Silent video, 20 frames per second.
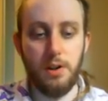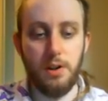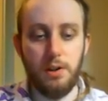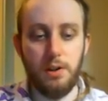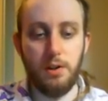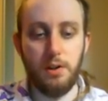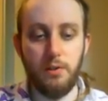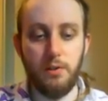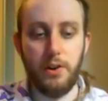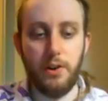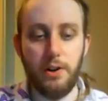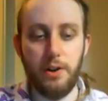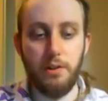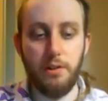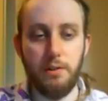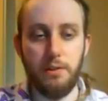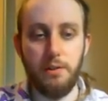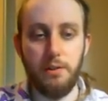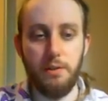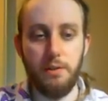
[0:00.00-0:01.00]
arena,
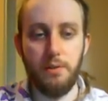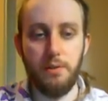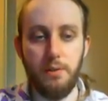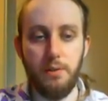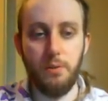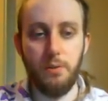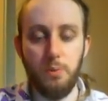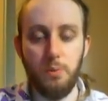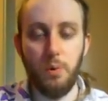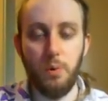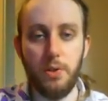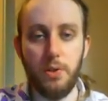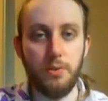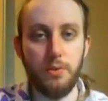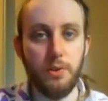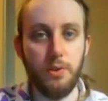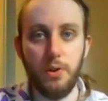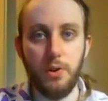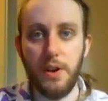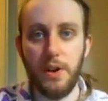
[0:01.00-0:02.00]
whether or
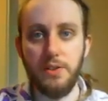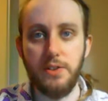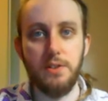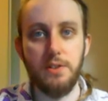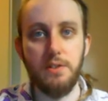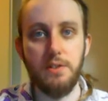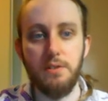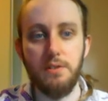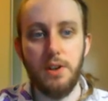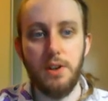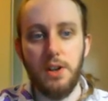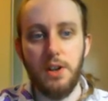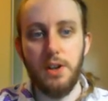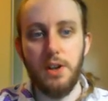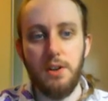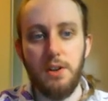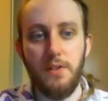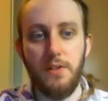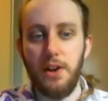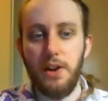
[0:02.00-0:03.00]
not that's in
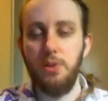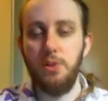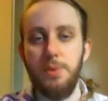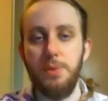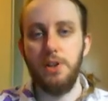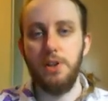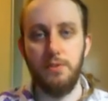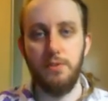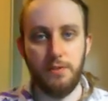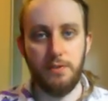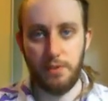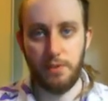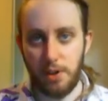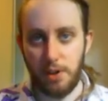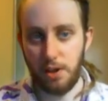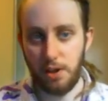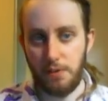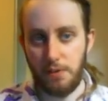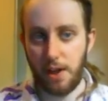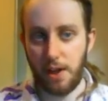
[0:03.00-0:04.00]
That could be
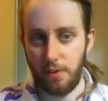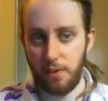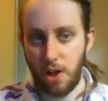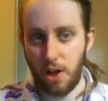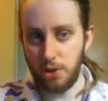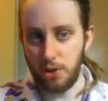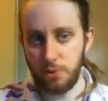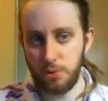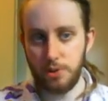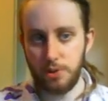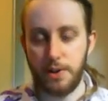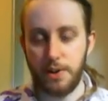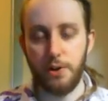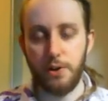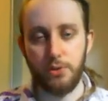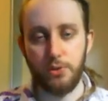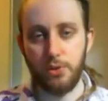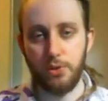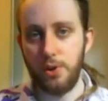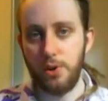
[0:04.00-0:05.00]
that last one, the final
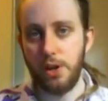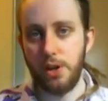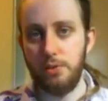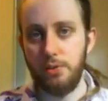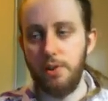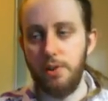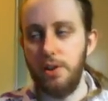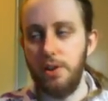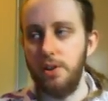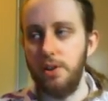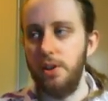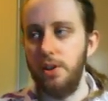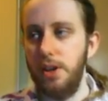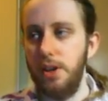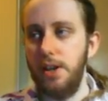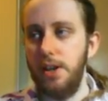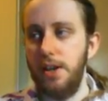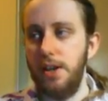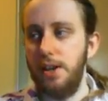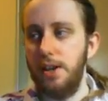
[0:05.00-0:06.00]
showdown arena,
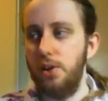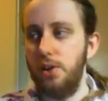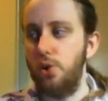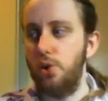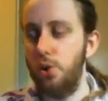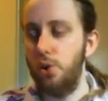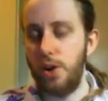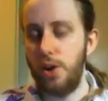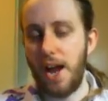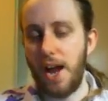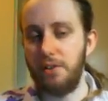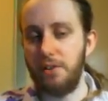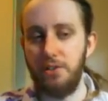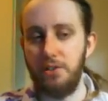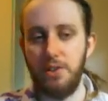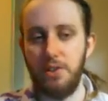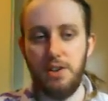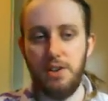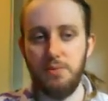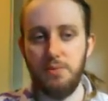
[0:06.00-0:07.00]
could actually
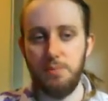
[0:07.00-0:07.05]
even